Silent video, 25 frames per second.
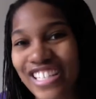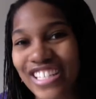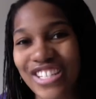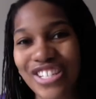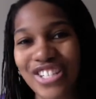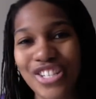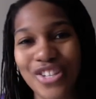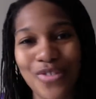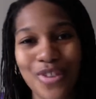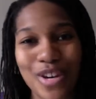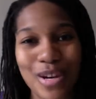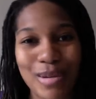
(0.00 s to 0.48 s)
and
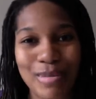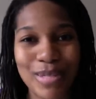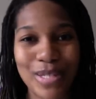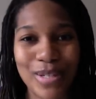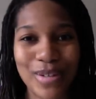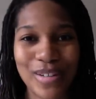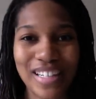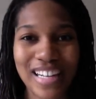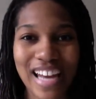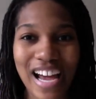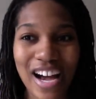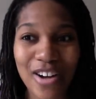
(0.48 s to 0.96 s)
do what I'm
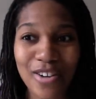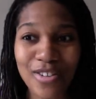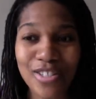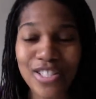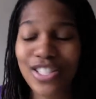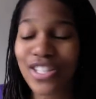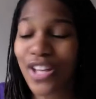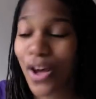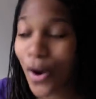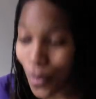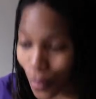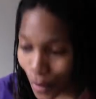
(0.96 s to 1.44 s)
doing now.
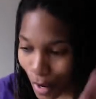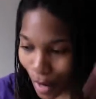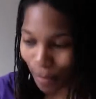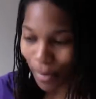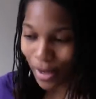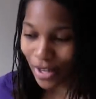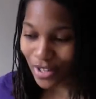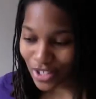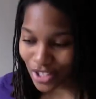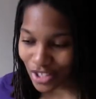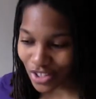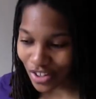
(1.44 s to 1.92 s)
So
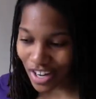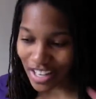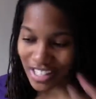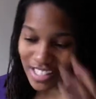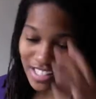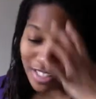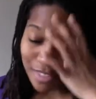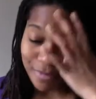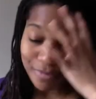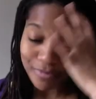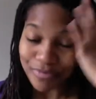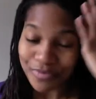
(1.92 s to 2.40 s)
about stress.